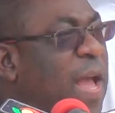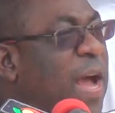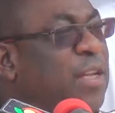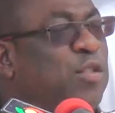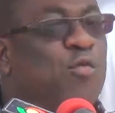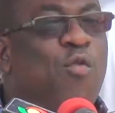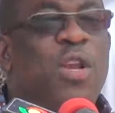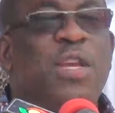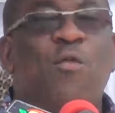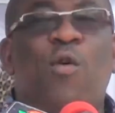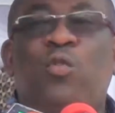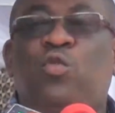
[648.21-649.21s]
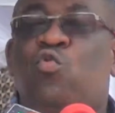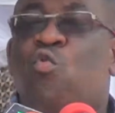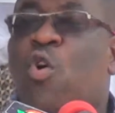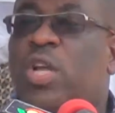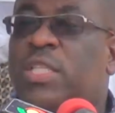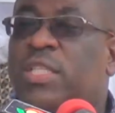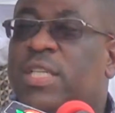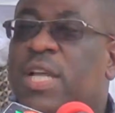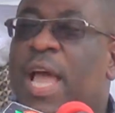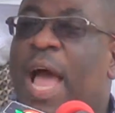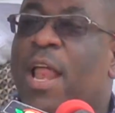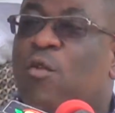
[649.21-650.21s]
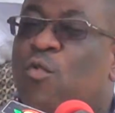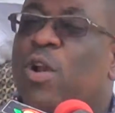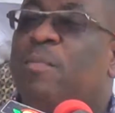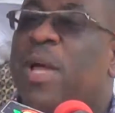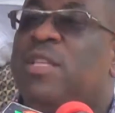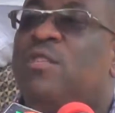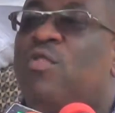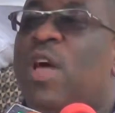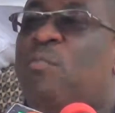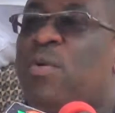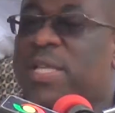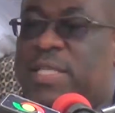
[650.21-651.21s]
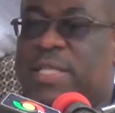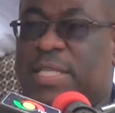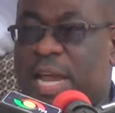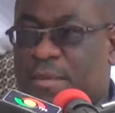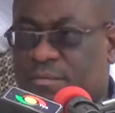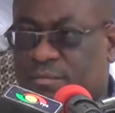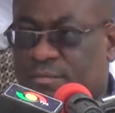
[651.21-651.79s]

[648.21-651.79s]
as to what they want to watch at what particular point in time.